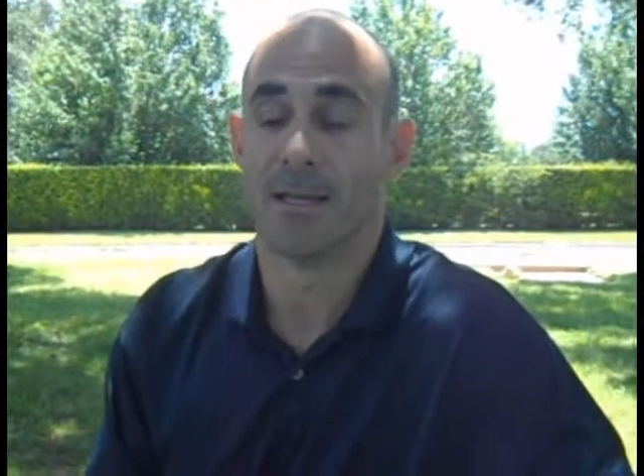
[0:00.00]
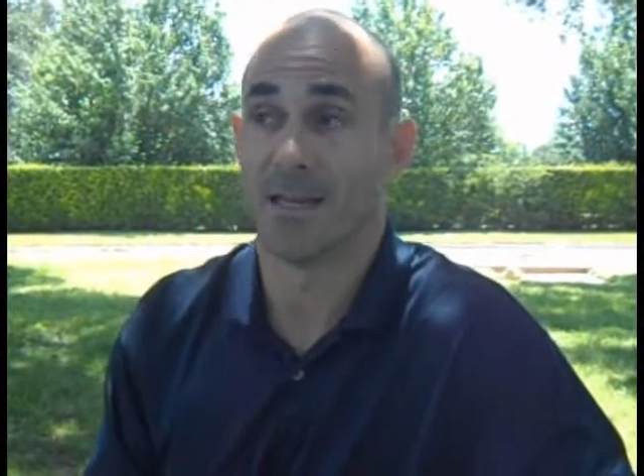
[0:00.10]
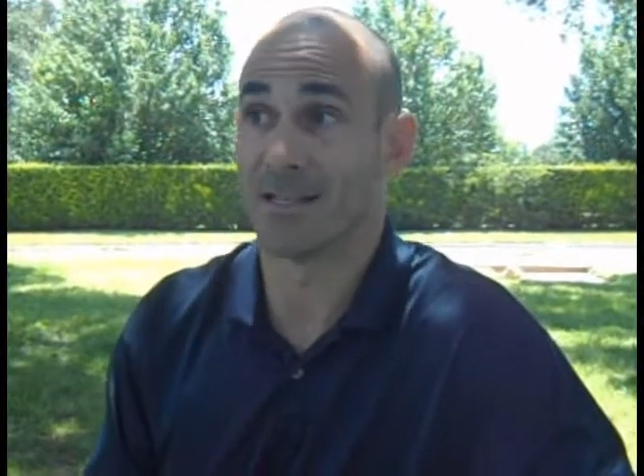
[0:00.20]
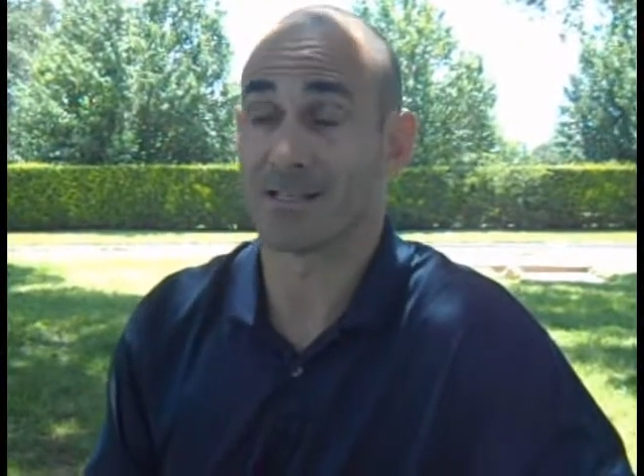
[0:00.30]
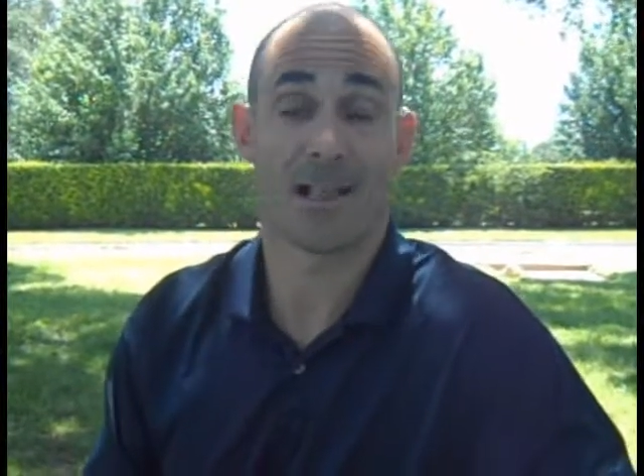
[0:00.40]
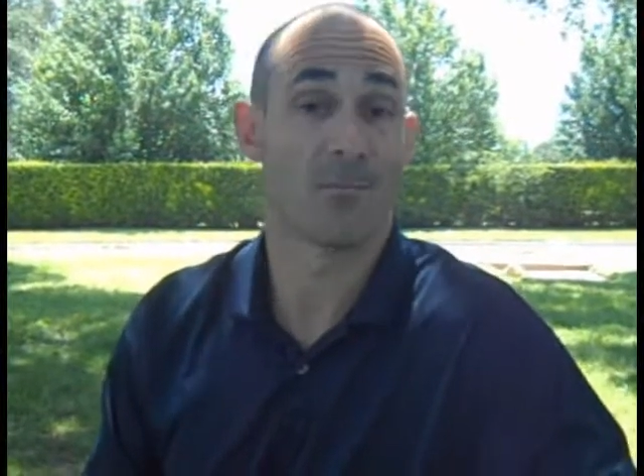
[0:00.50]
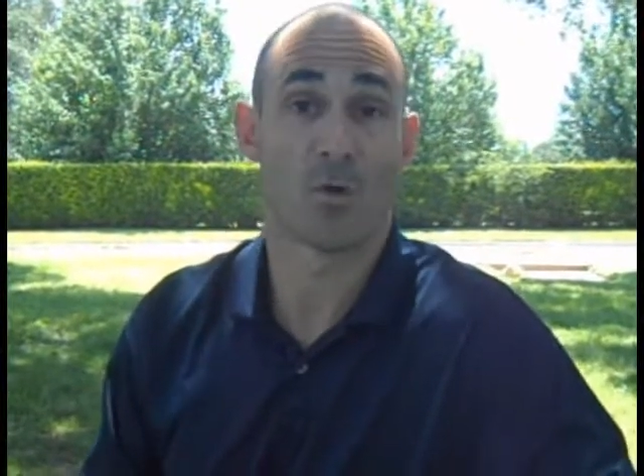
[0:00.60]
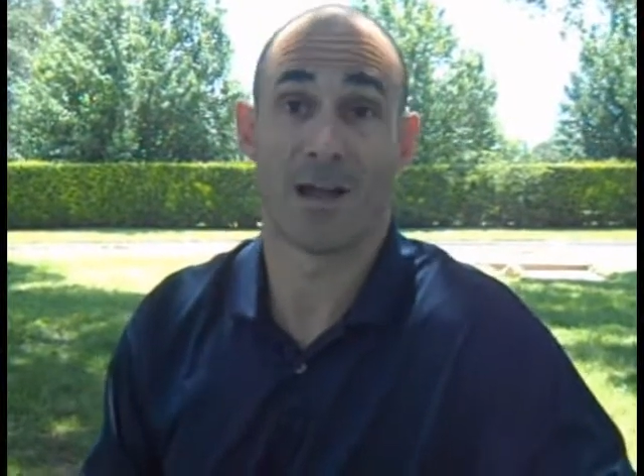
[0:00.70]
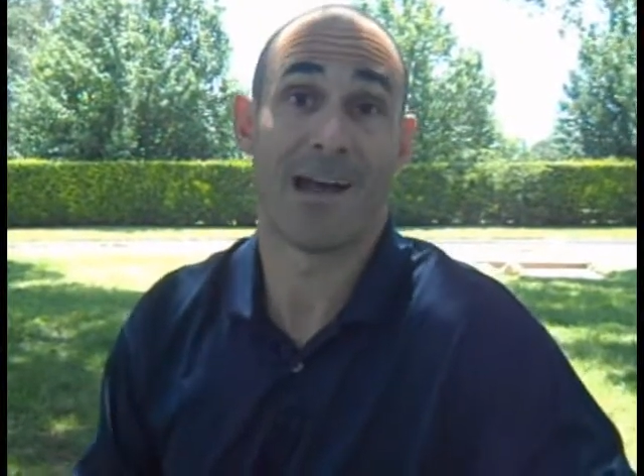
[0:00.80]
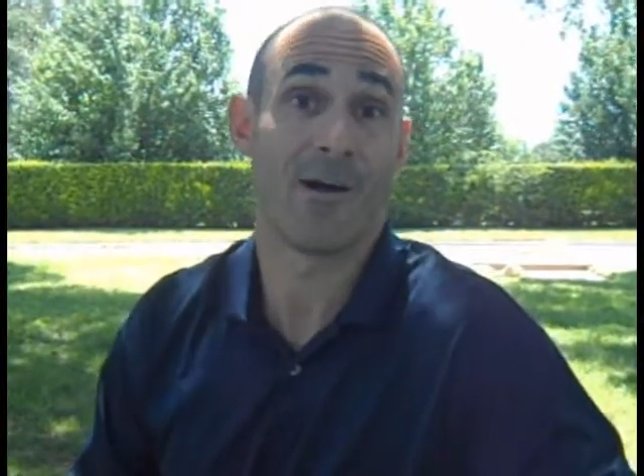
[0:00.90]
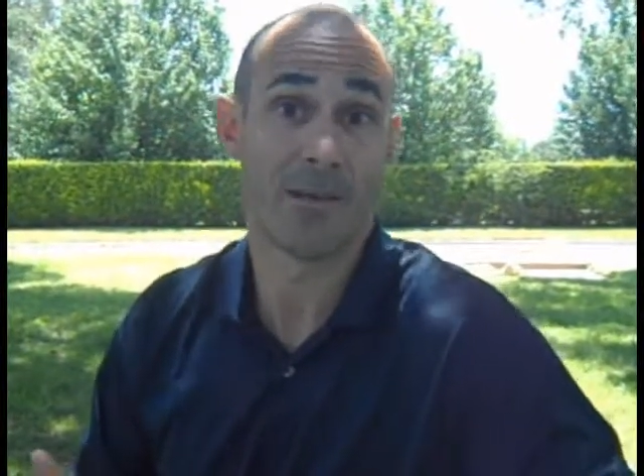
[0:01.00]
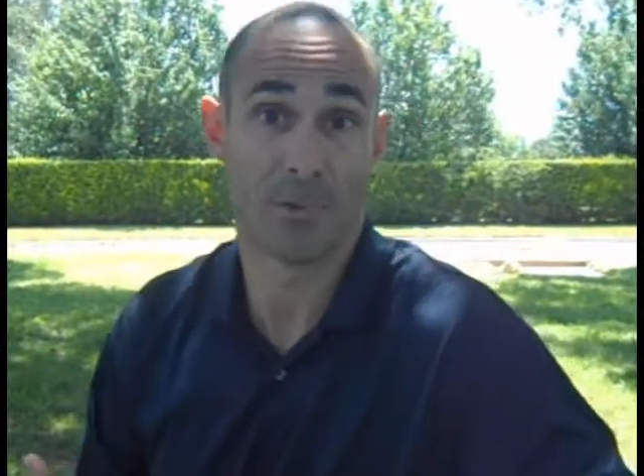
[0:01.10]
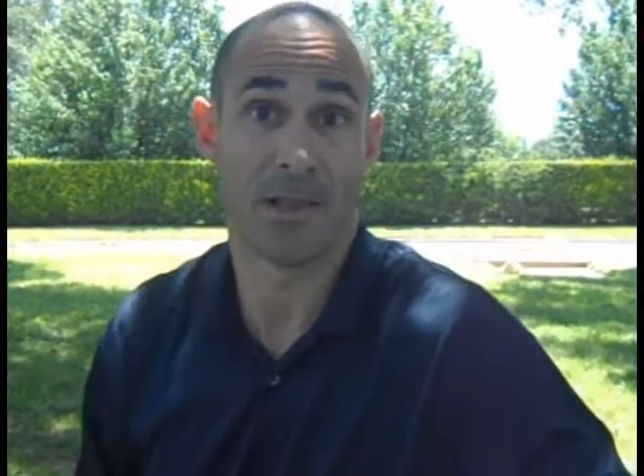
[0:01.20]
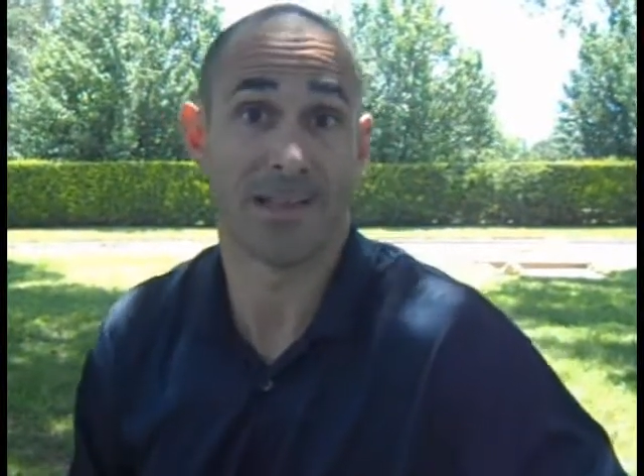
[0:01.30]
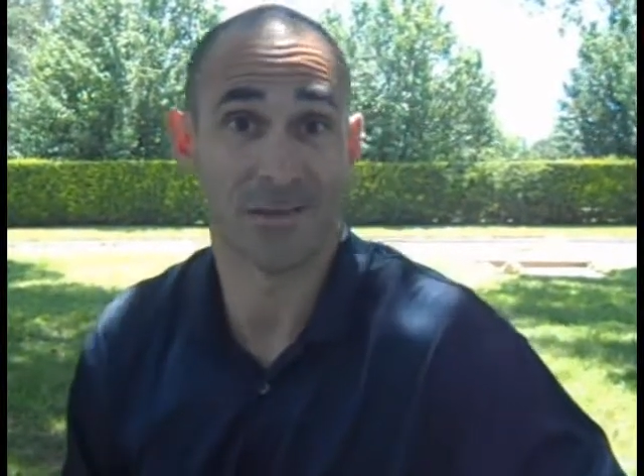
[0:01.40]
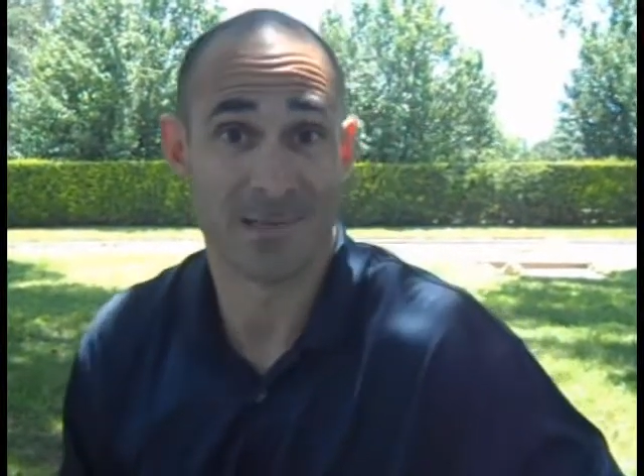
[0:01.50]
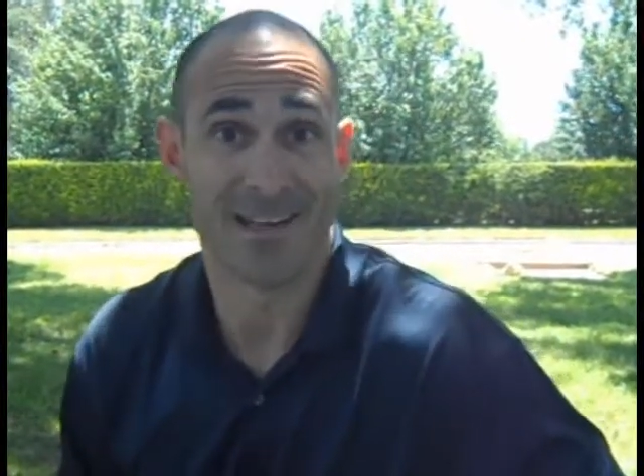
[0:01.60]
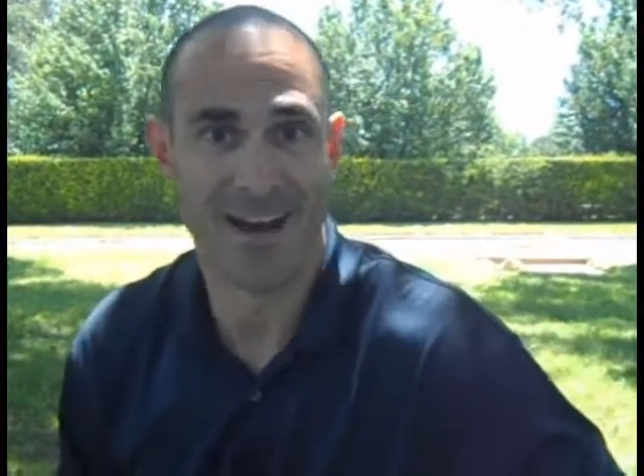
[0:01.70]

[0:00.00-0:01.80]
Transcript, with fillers: and it's a lot more how I play, to be